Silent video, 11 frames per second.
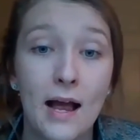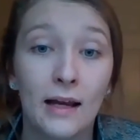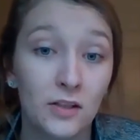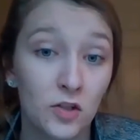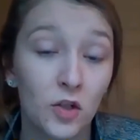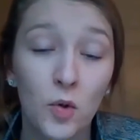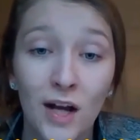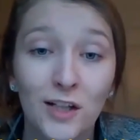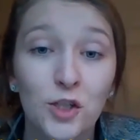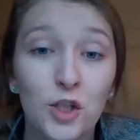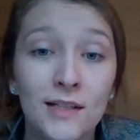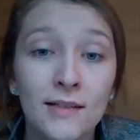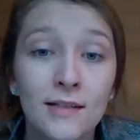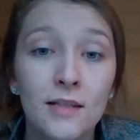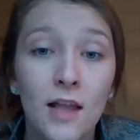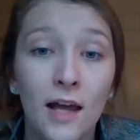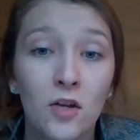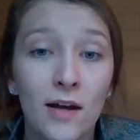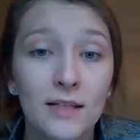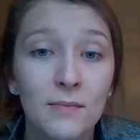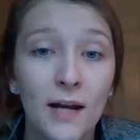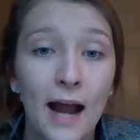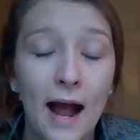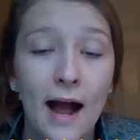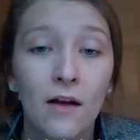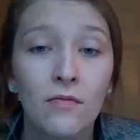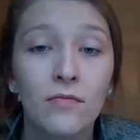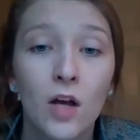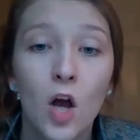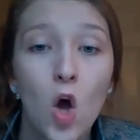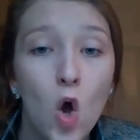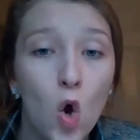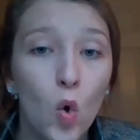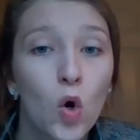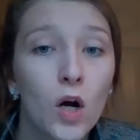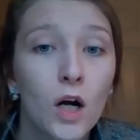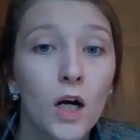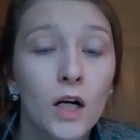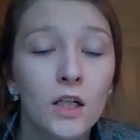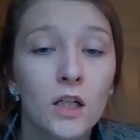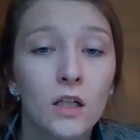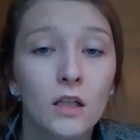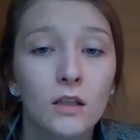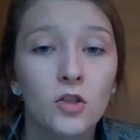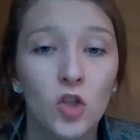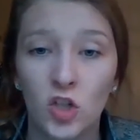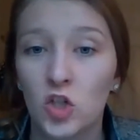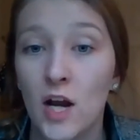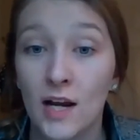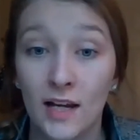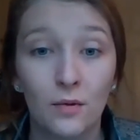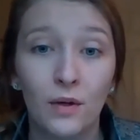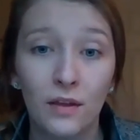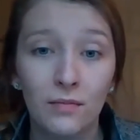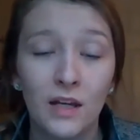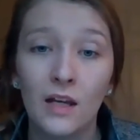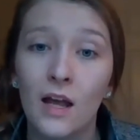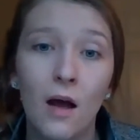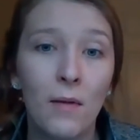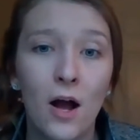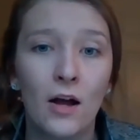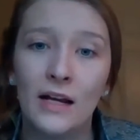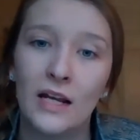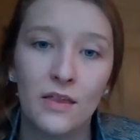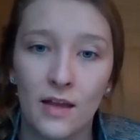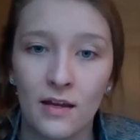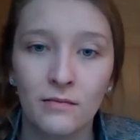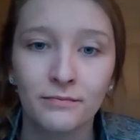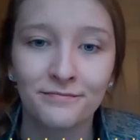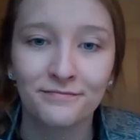answer questions that you guys might have, or just check in with me about anything.